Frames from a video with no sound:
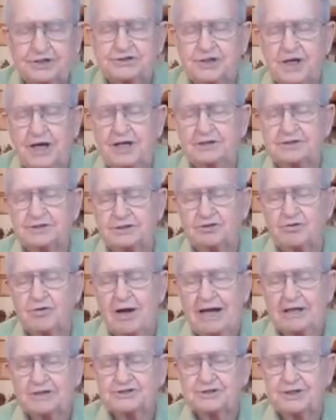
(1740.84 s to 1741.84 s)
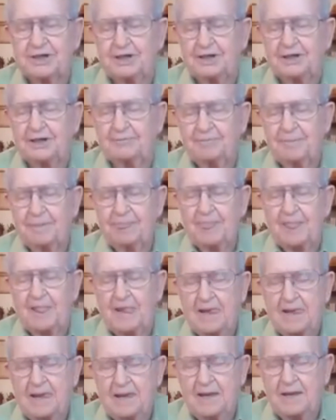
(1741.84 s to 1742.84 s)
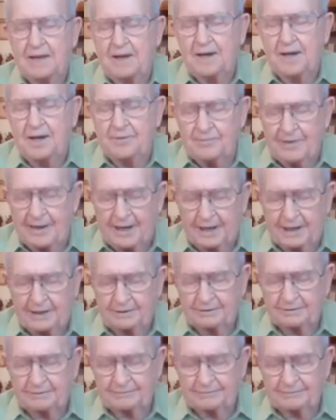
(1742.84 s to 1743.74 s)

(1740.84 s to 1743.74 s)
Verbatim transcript: things in Christ's name. Amen